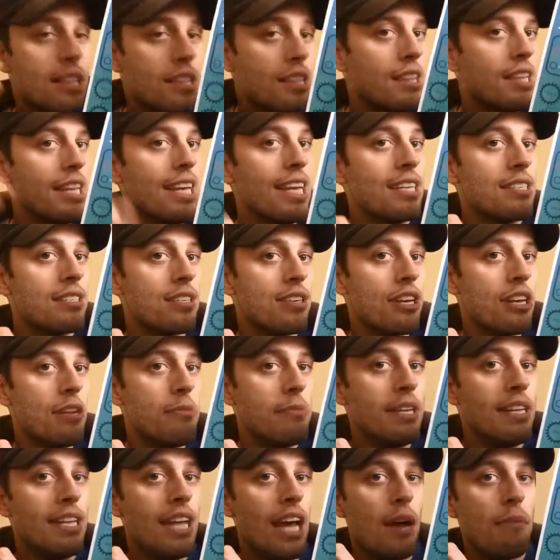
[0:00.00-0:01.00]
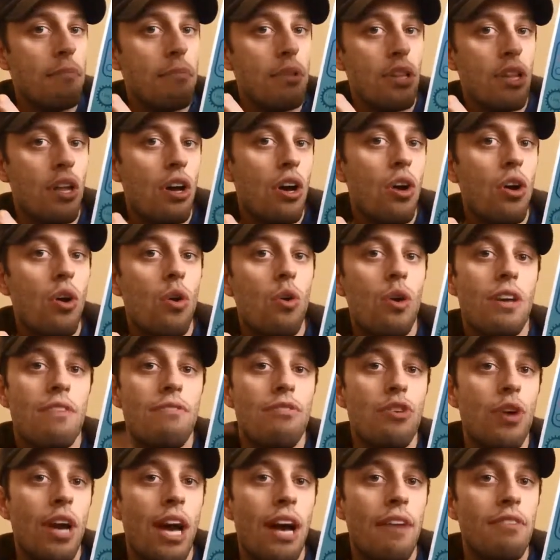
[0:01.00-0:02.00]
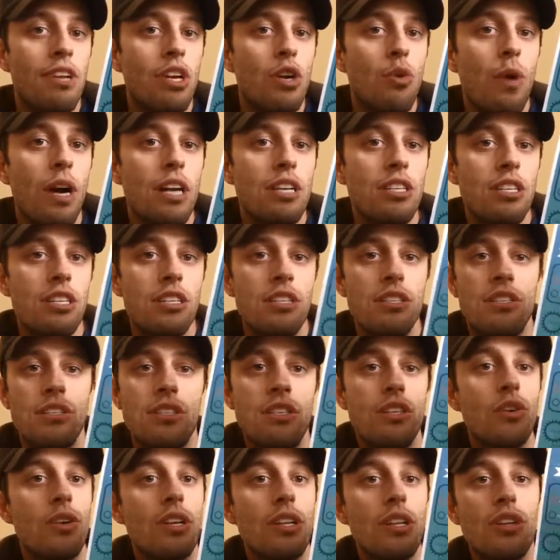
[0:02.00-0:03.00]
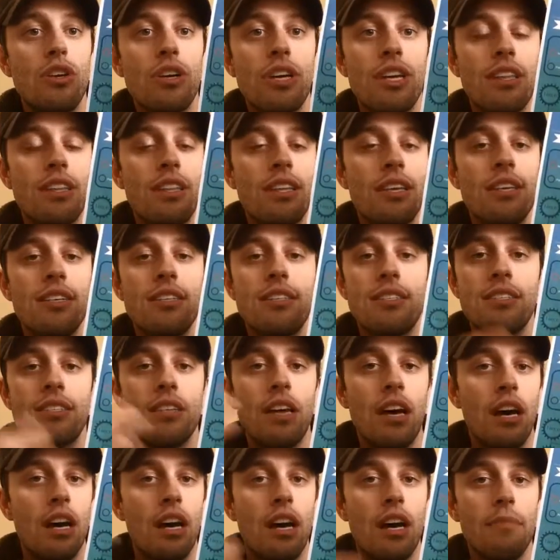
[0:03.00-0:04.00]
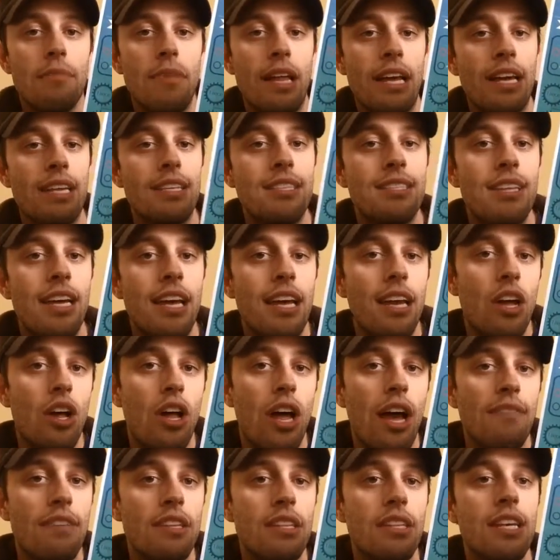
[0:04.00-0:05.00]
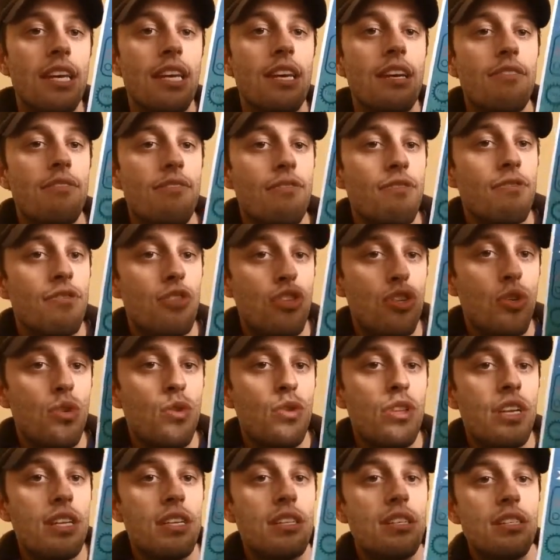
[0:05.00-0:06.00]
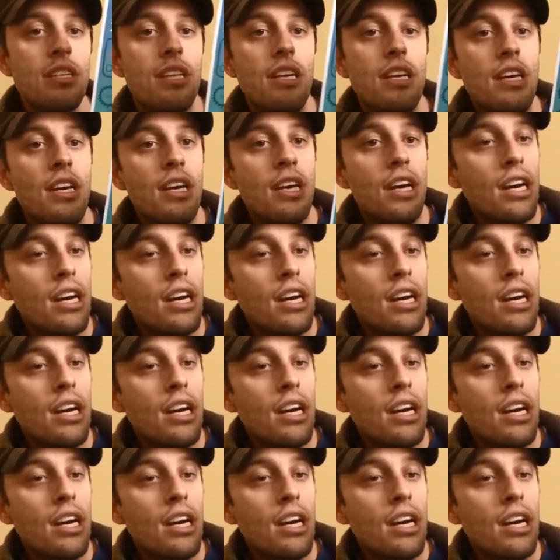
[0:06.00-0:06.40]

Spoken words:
Links are going to be down below. If you have any questions, you can look at this. Like I said, I'll have a link to this